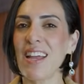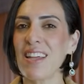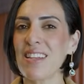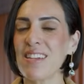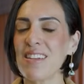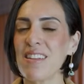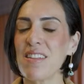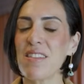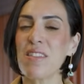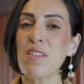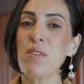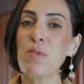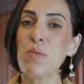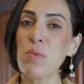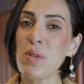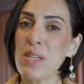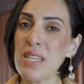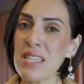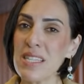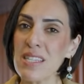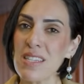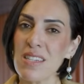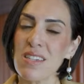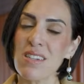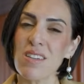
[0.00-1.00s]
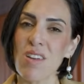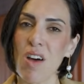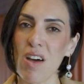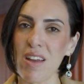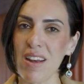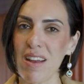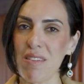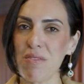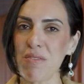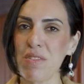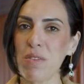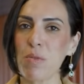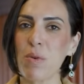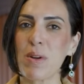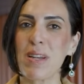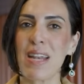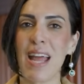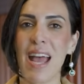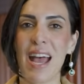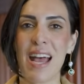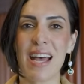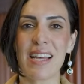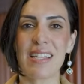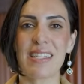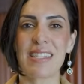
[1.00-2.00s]
And the reason not everyone
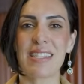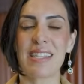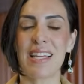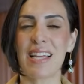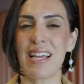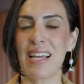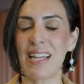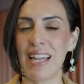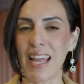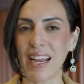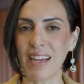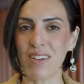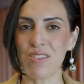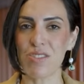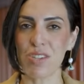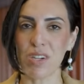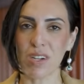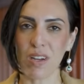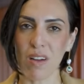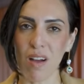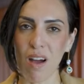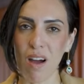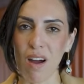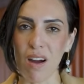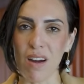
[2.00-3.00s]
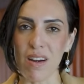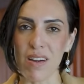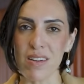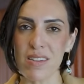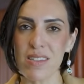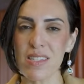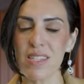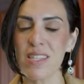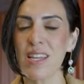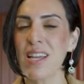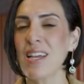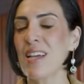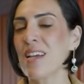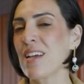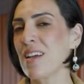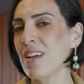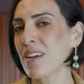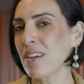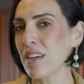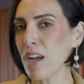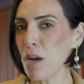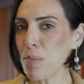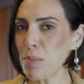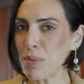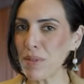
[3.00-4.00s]
has electric cars,
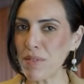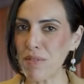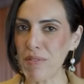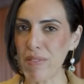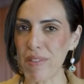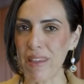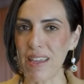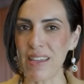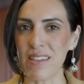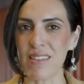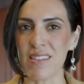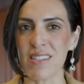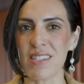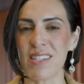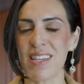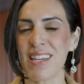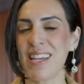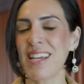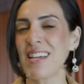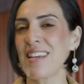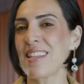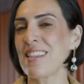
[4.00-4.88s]
a couple of things.